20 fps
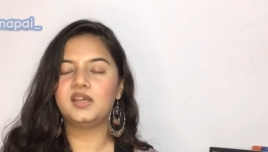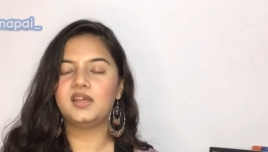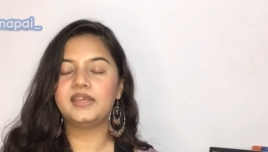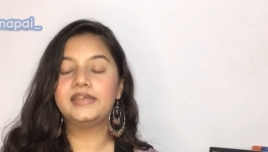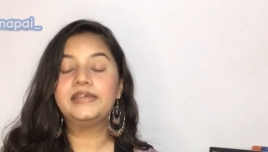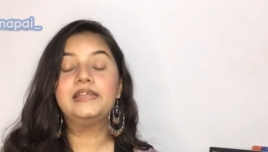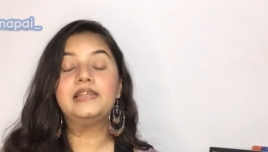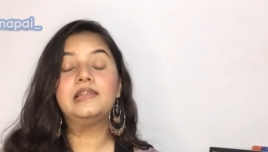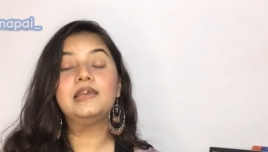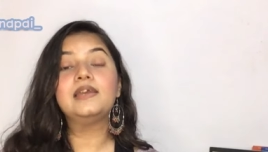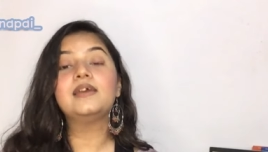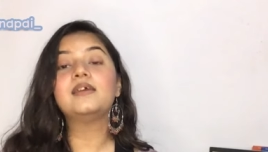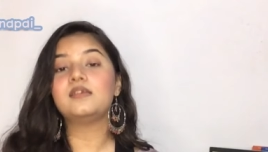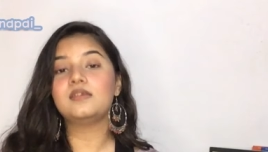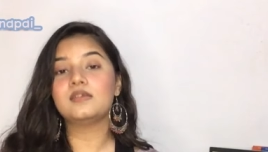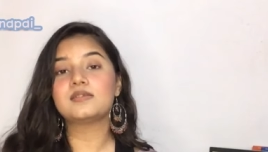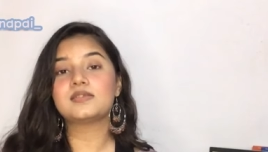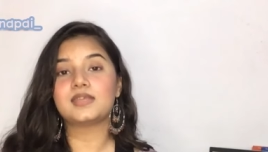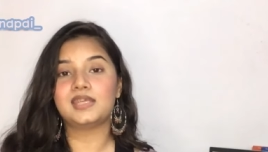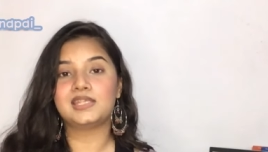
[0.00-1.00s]

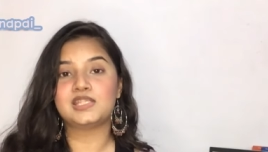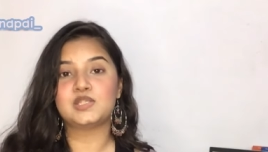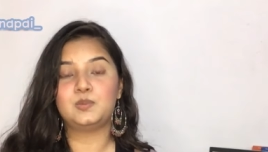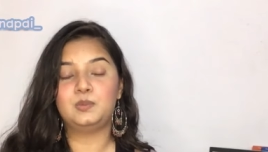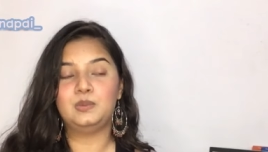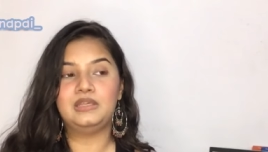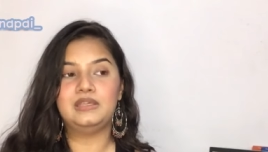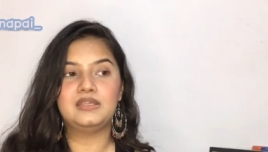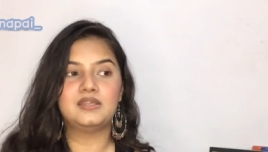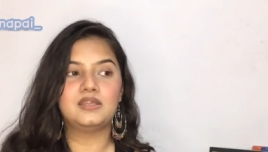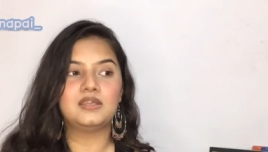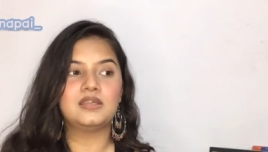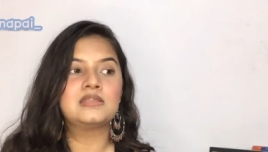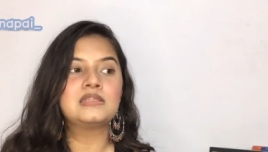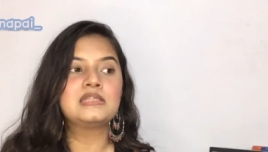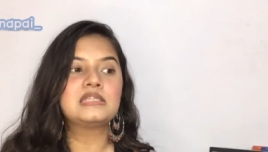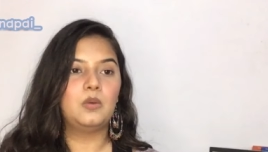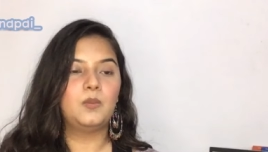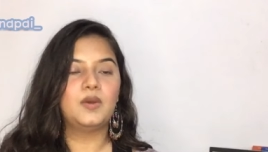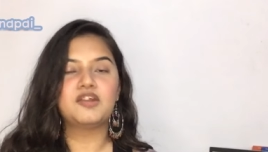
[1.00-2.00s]
hilarious
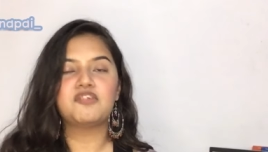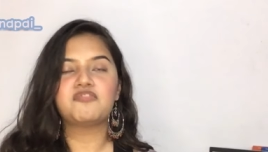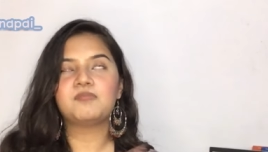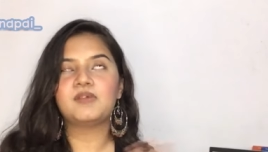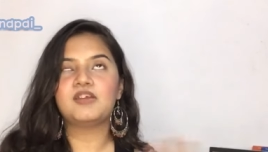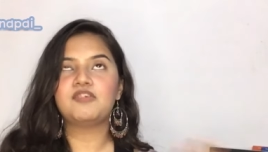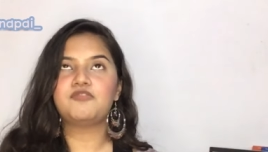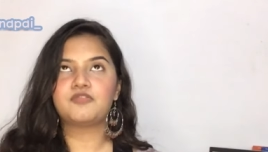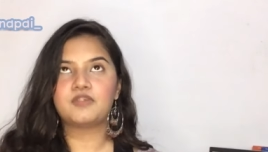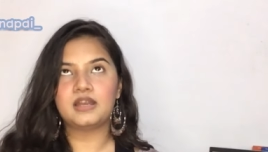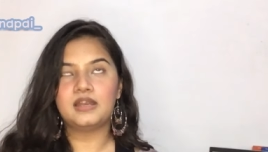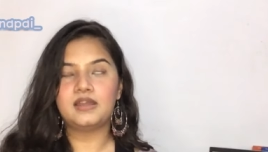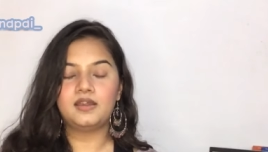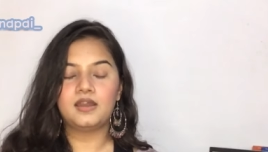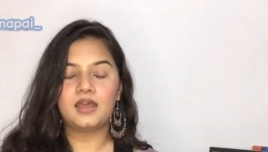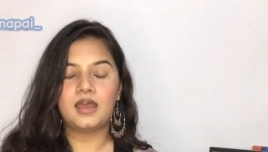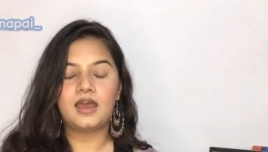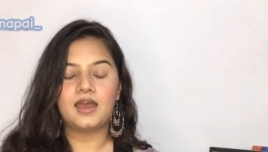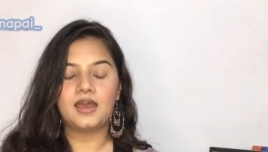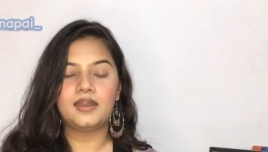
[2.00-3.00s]
experience one of my friend
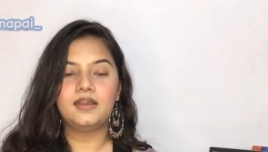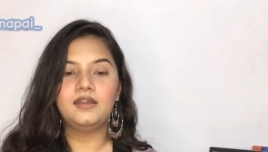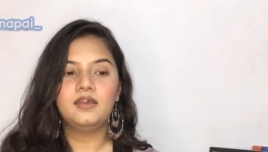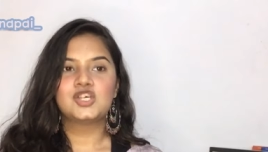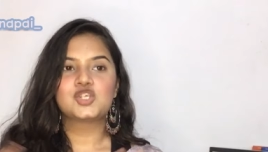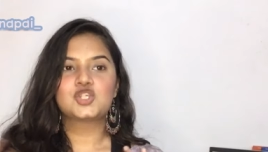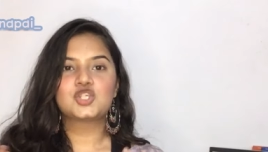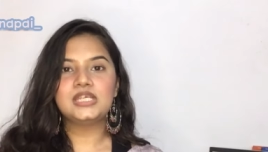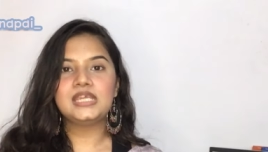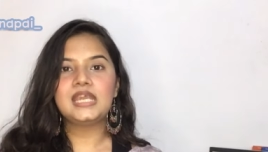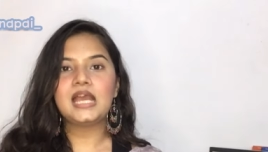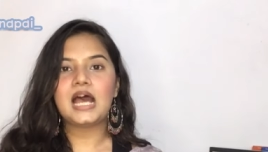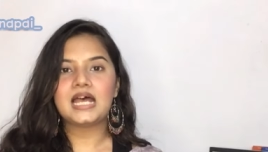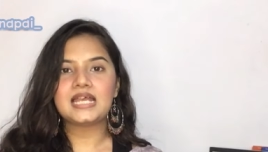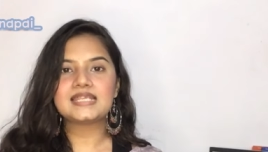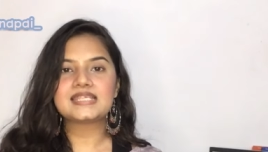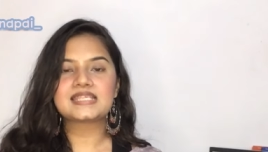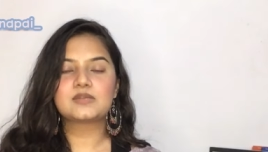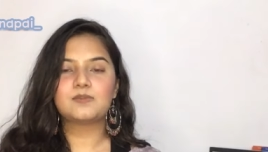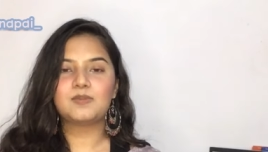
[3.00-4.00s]
had. She
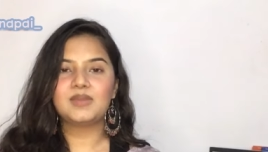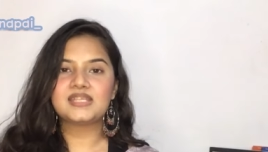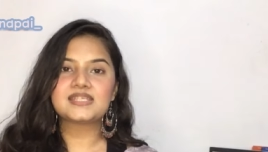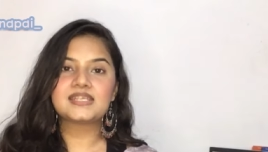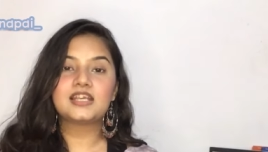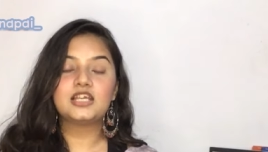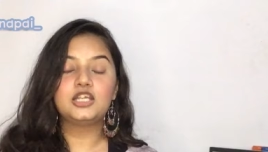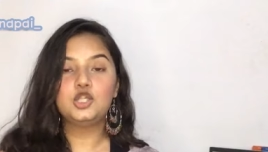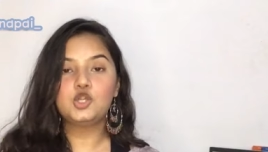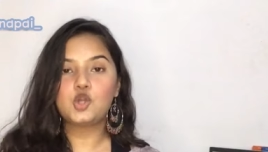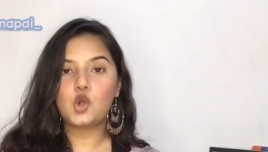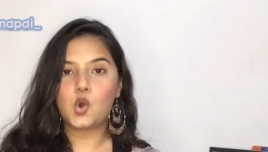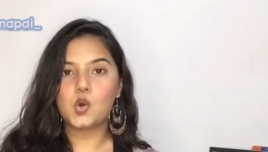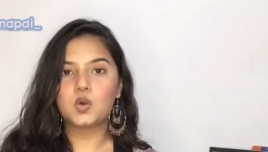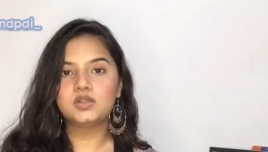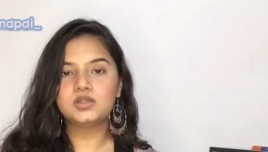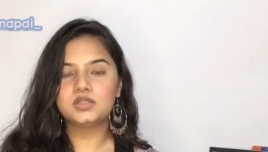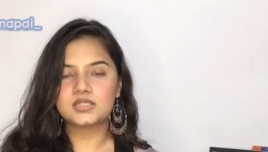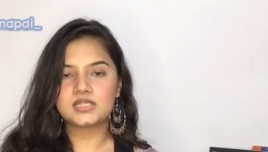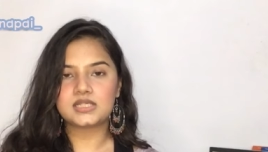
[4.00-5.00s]
asked basically
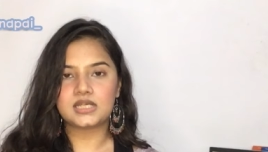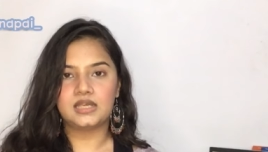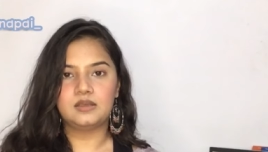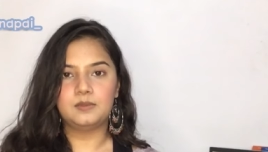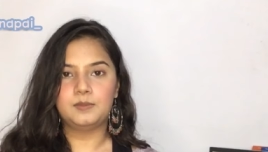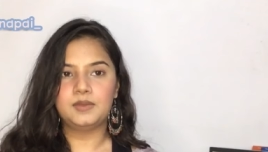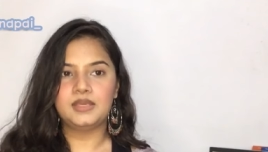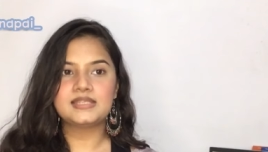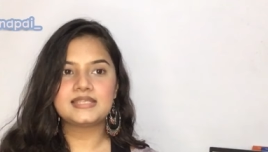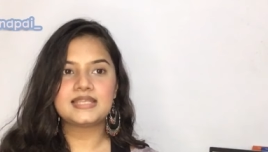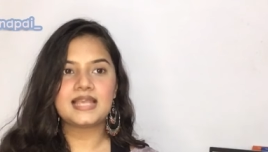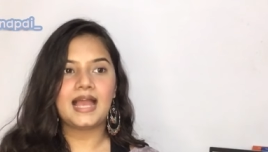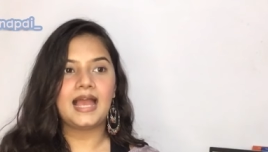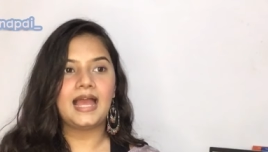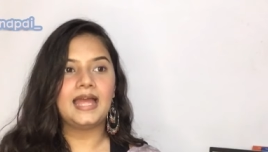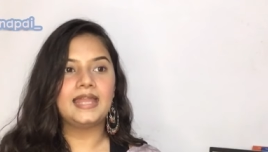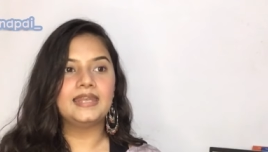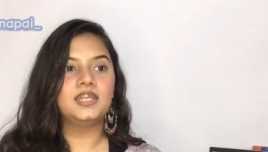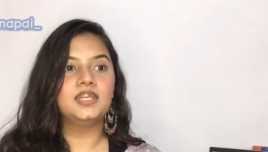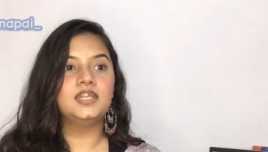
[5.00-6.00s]
all the timings
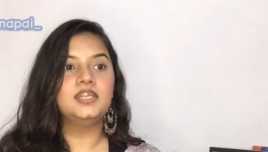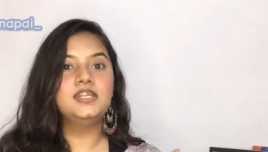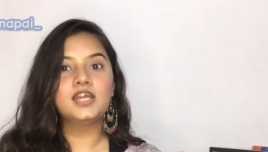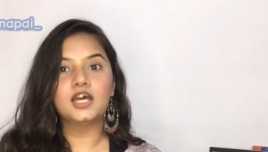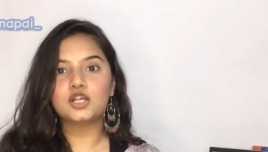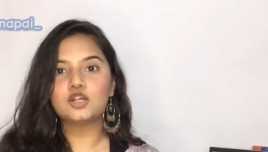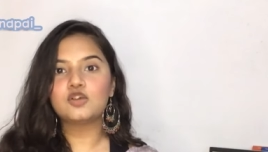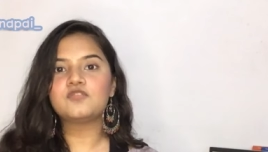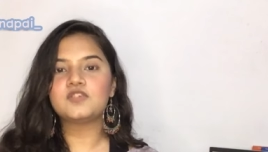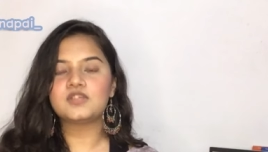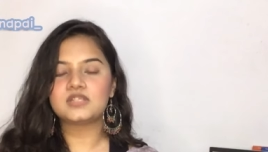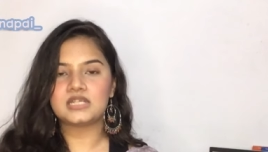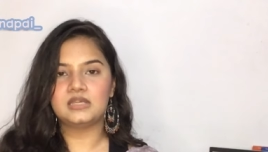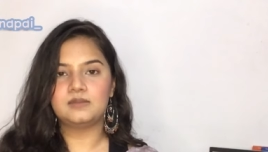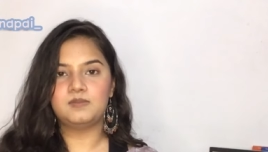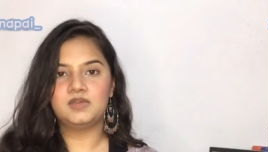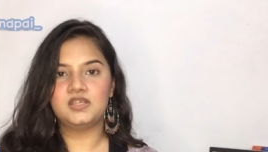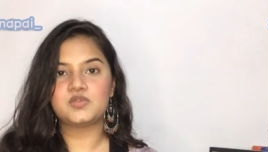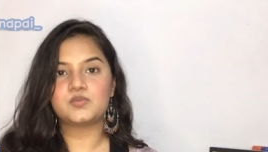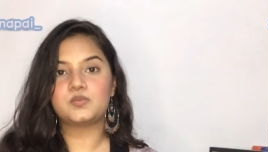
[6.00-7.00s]
and none of the
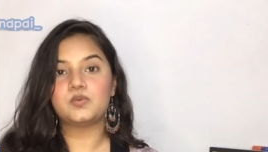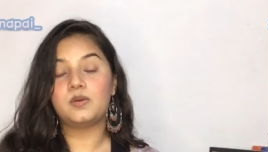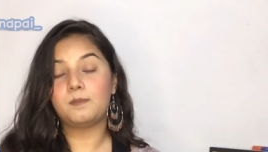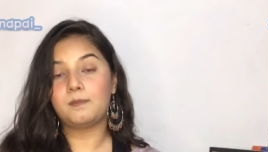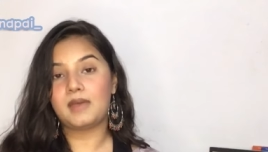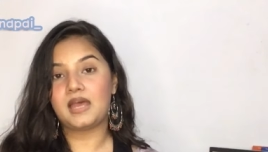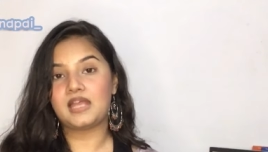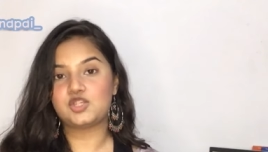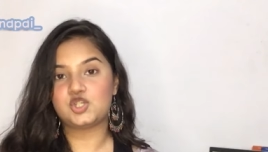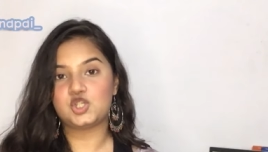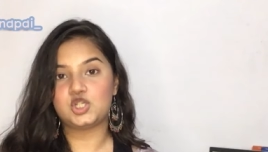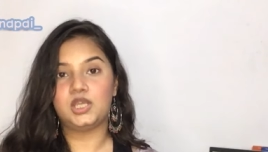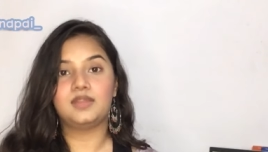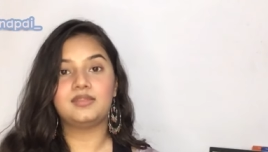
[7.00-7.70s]
timings were matching.